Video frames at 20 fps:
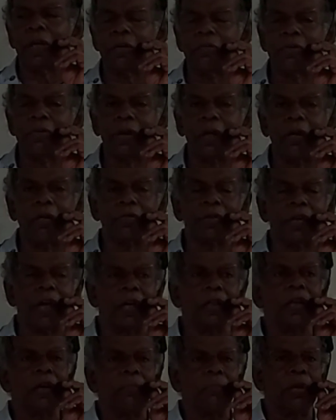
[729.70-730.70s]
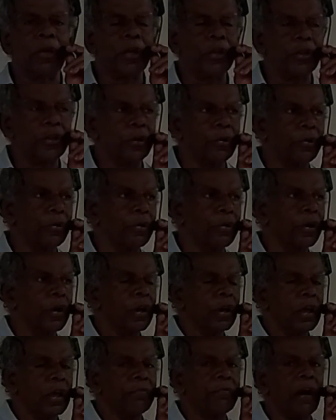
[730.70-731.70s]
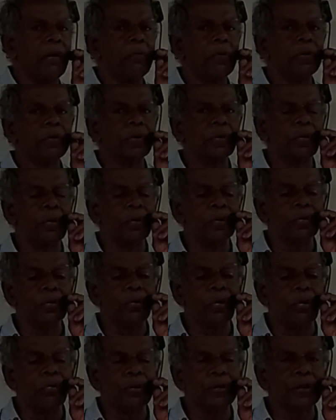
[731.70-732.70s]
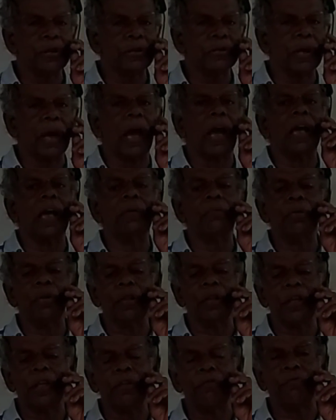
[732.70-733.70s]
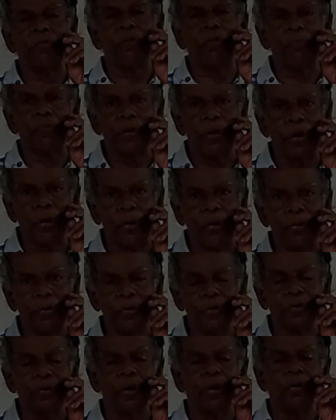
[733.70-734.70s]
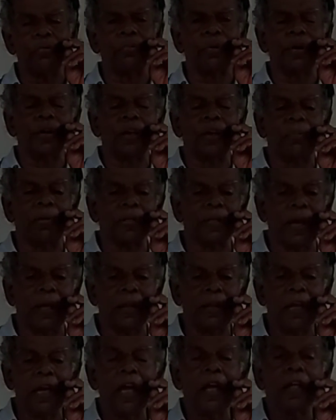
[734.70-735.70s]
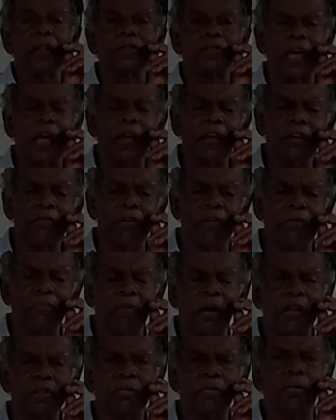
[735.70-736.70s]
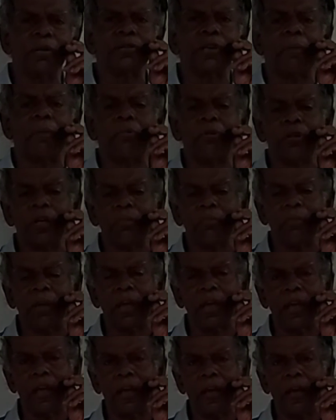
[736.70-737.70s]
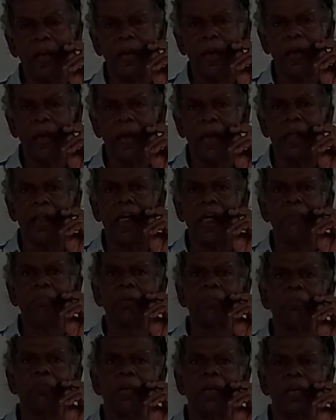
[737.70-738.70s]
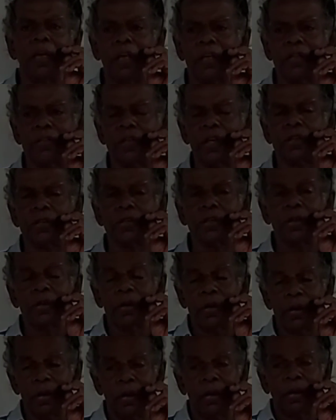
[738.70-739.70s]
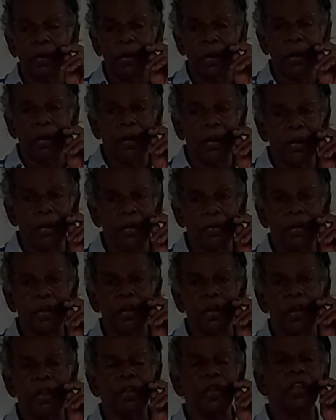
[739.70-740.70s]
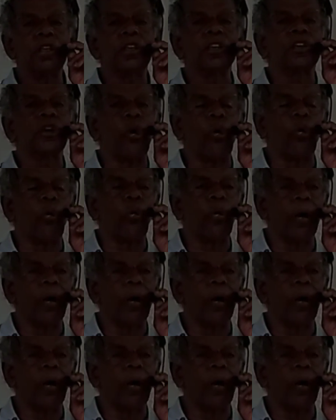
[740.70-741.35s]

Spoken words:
every now and then with you. If I want to go to overseas, I will inform you. Do not worry about that. Thank you very much for supporting me and helping me in this show.